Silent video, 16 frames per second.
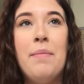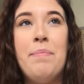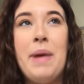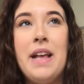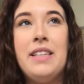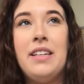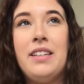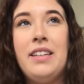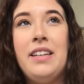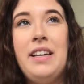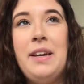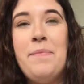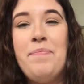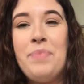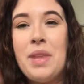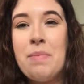
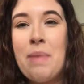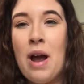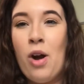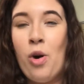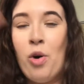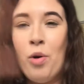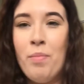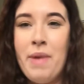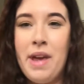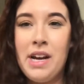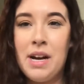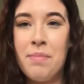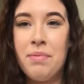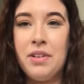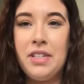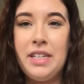basically my whole
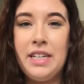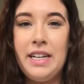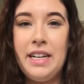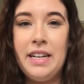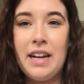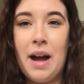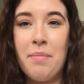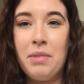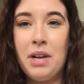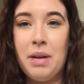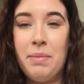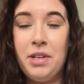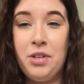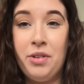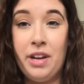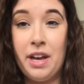makeup routine, I'm going to
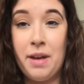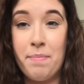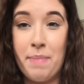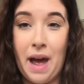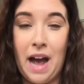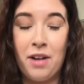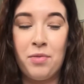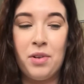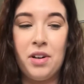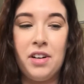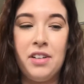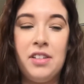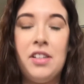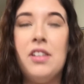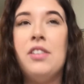be doing it backwards.